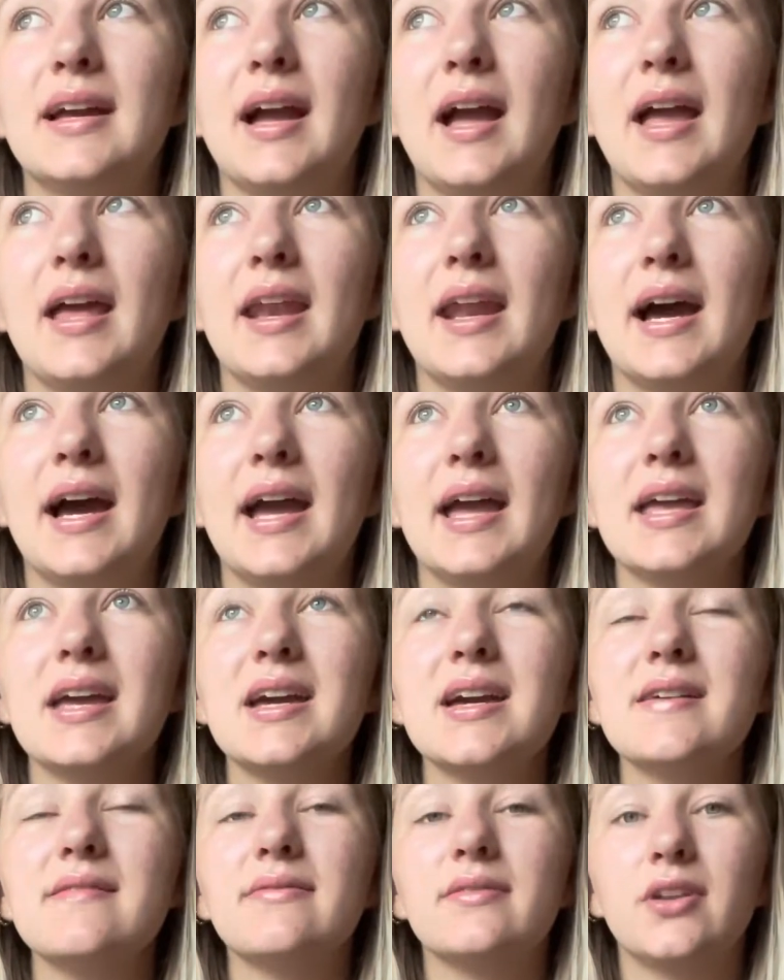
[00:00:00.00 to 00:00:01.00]
And I
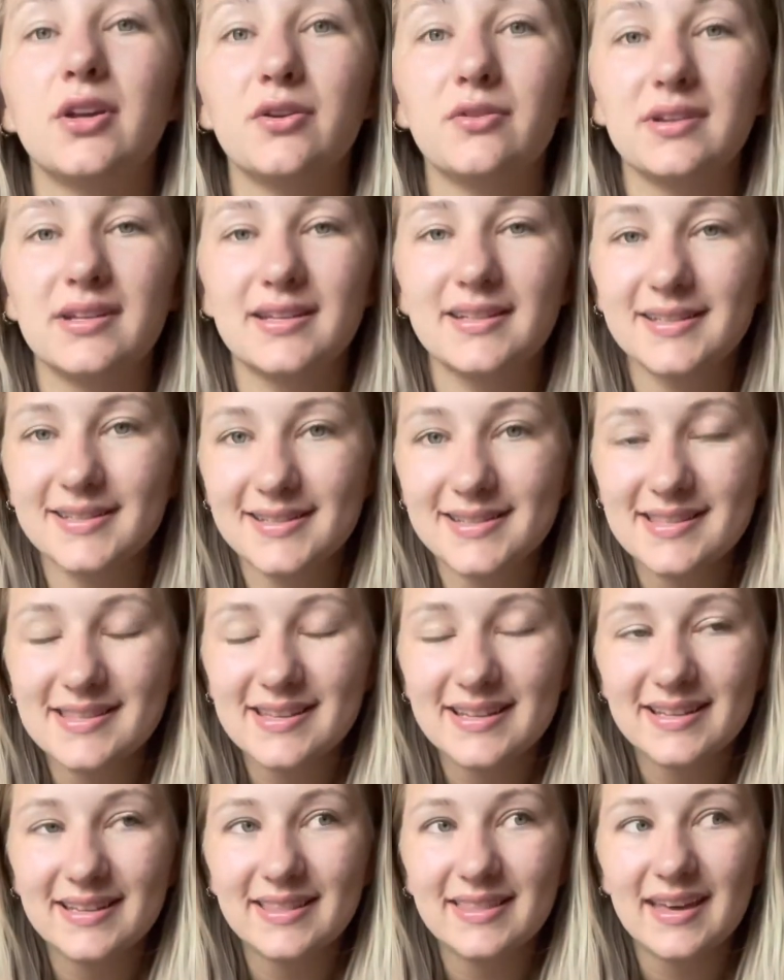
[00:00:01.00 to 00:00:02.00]
have noticed
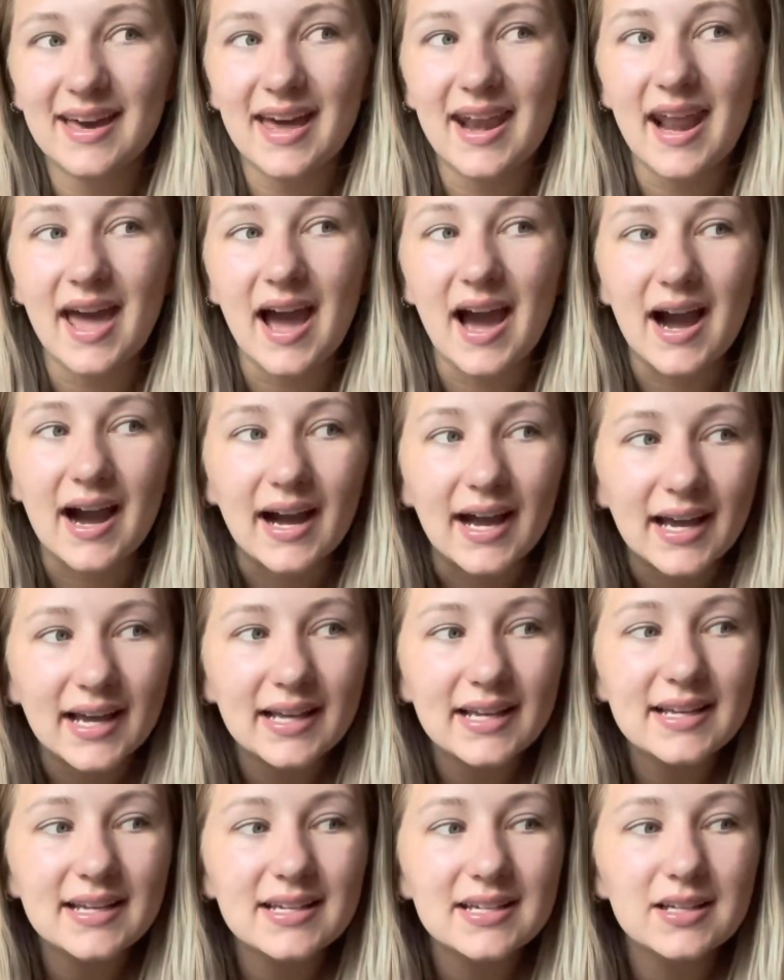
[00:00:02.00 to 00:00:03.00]
that
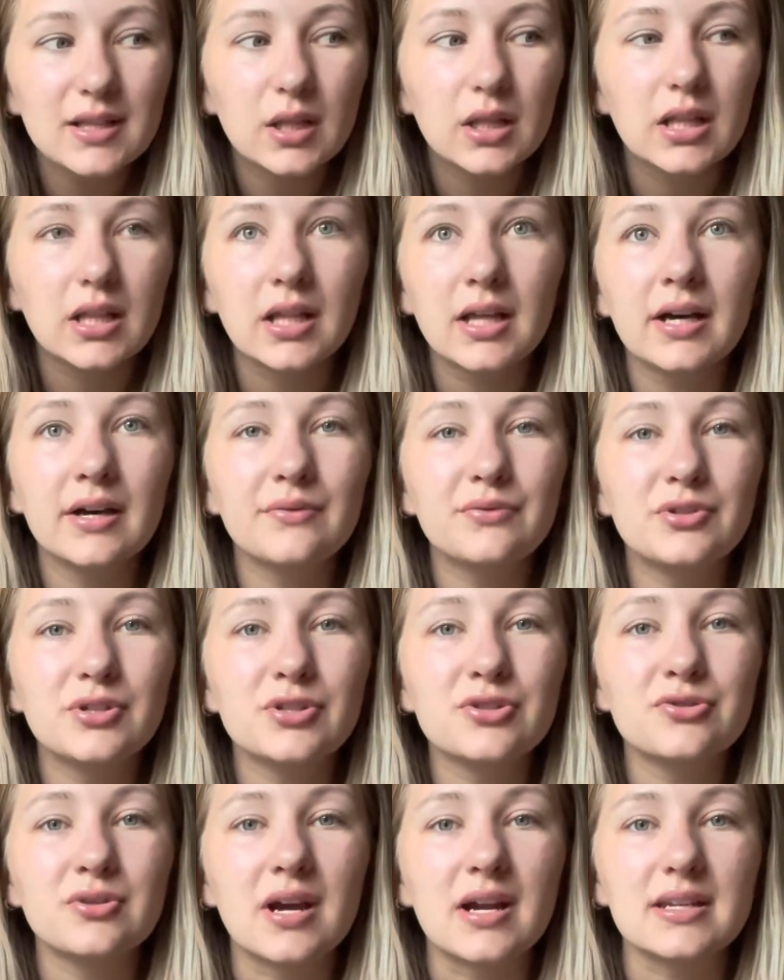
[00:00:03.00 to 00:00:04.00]
I love
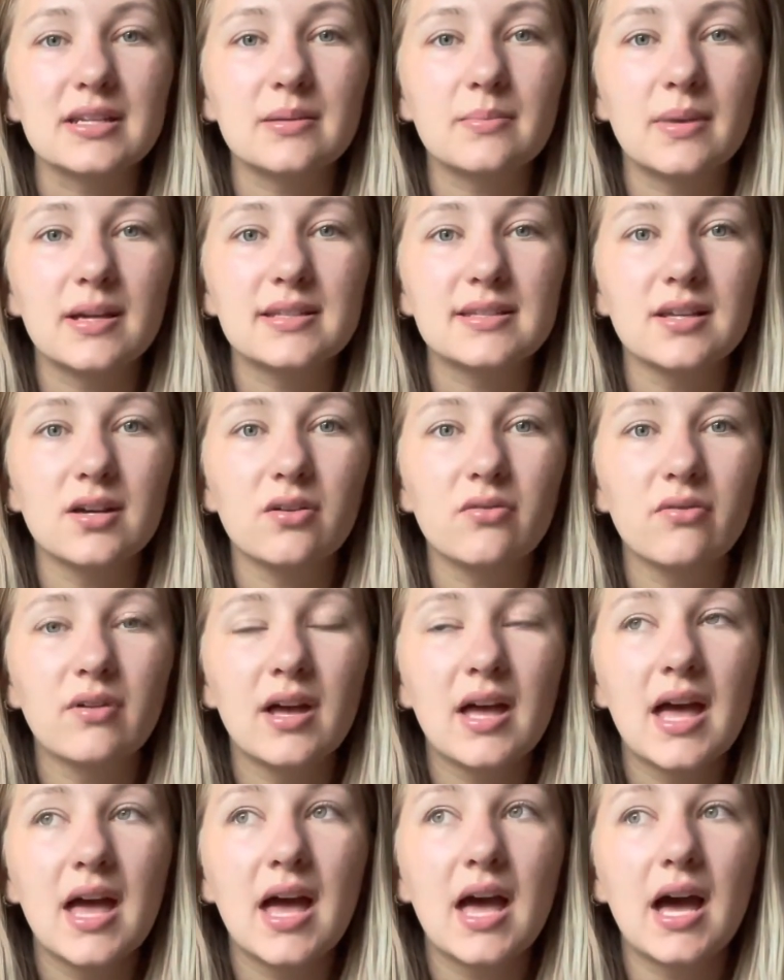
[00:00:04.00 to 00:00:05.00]
distracting myself.
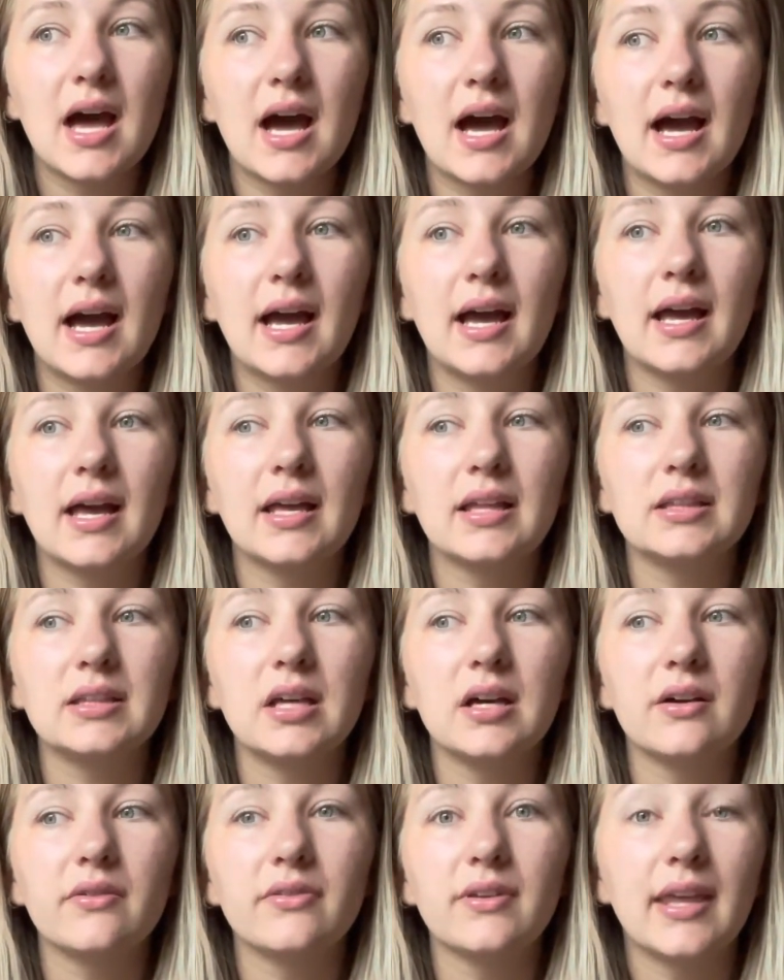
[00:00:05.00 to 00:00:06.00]
I
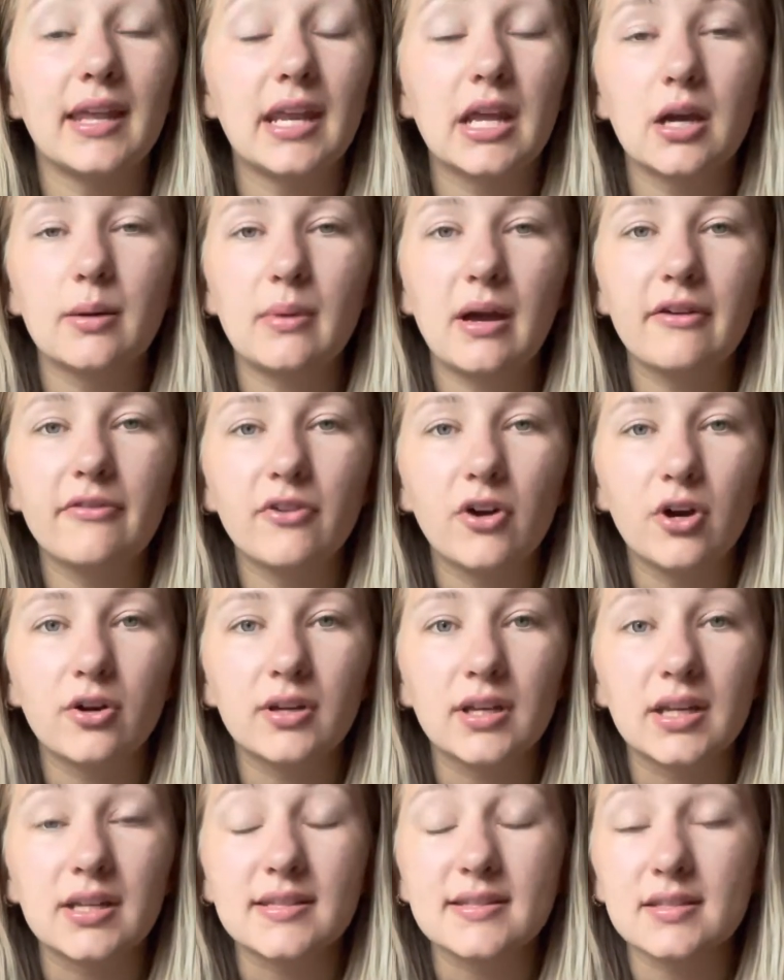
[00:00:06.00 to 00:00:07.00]
love getting on my
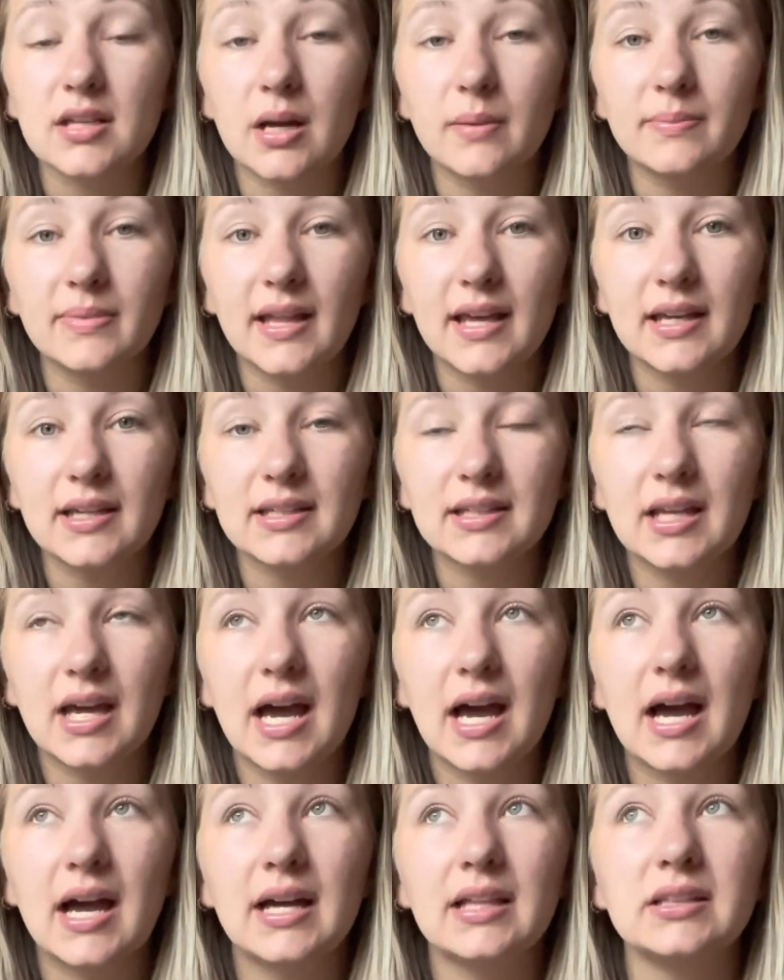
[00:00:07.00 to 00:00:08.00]
phone at a stoplight.
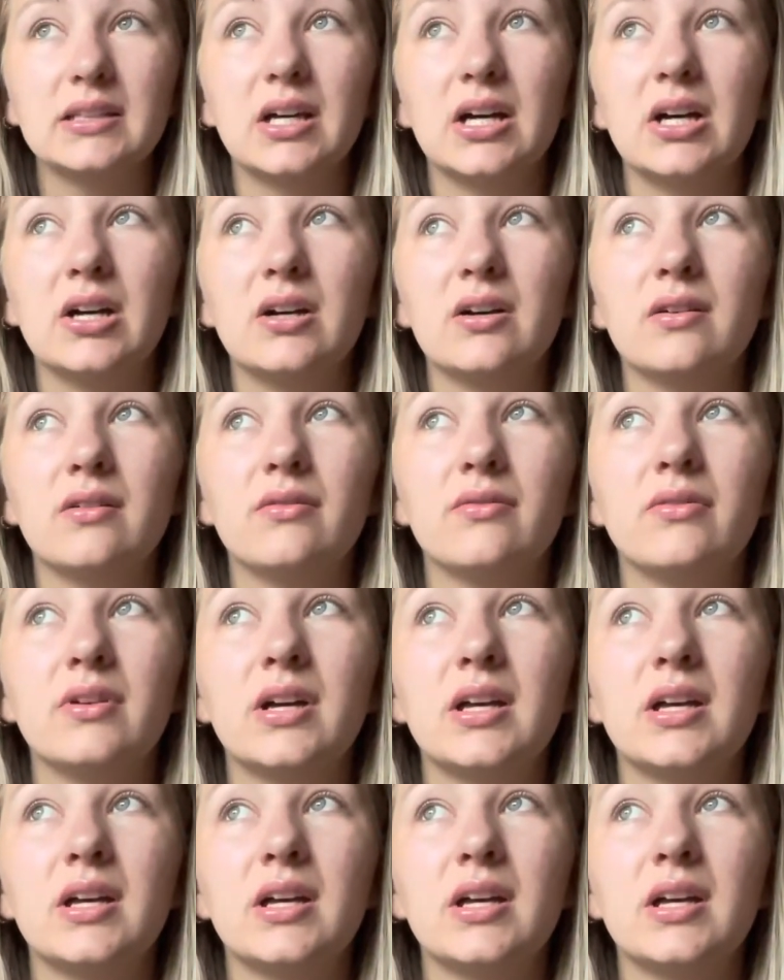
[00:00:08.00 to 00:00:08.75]
I love